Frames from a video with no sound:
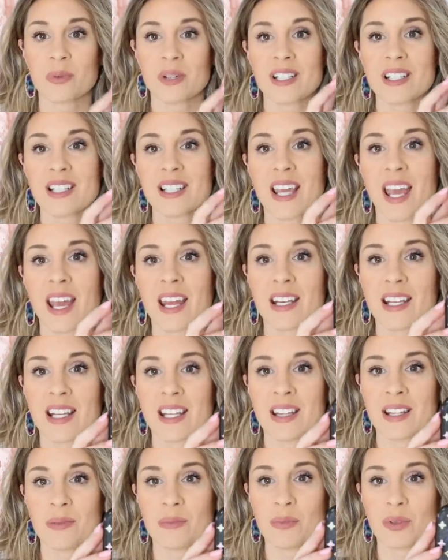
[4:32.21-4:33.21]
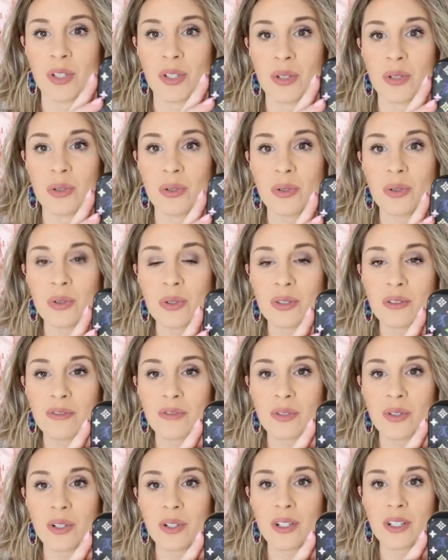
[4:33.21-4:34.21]
Once again, in the
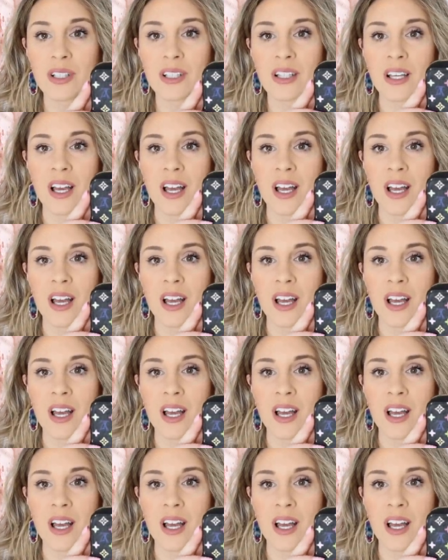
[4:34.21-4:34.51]
beautiful